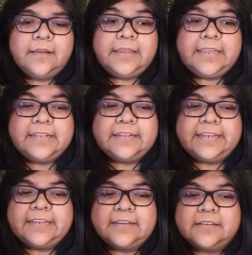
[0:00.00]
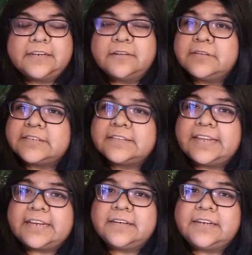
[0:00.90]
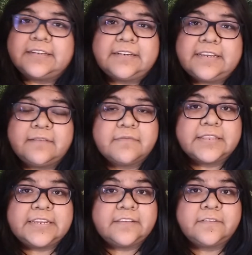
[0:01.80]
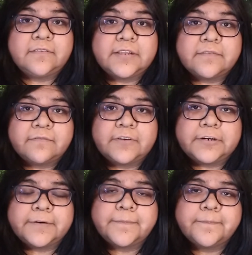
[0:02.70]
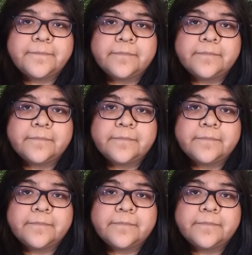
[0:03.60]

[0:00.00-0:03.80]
And like there was like nothing really to confirm